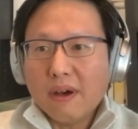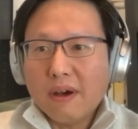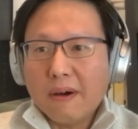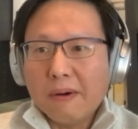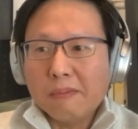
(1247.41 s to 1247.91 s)

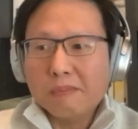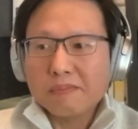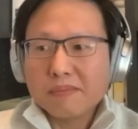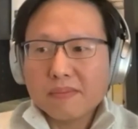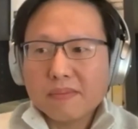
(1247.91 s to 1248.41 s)
Um,
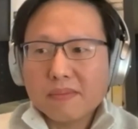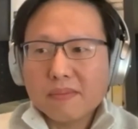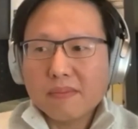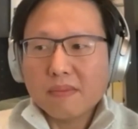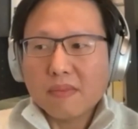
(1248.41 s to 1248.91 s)

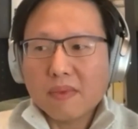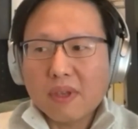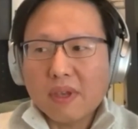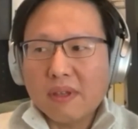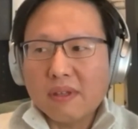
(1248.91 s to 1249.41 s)

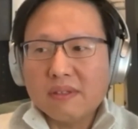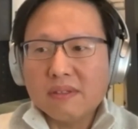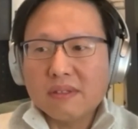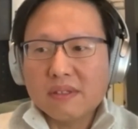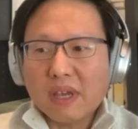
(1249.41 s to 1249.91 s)

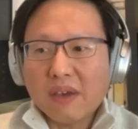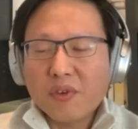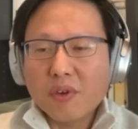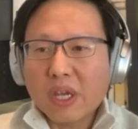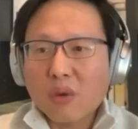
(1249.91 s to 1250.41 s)
and I
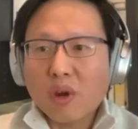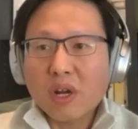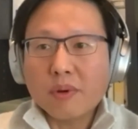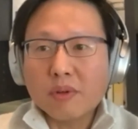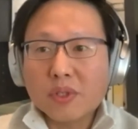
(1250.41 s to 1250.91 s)
feel
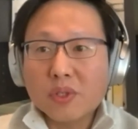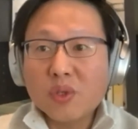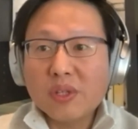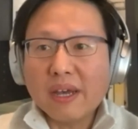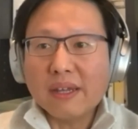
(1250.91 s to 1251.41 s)
incredible to
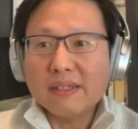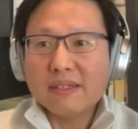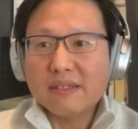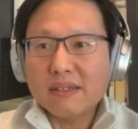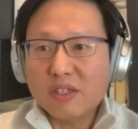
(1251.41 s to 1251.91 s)
do that
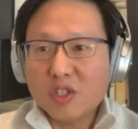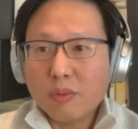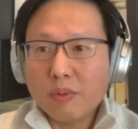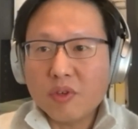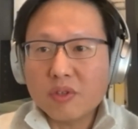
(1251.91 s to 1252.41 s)
in
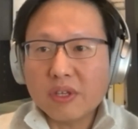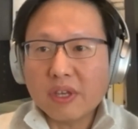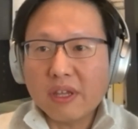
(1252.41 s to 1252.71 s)
chamber music,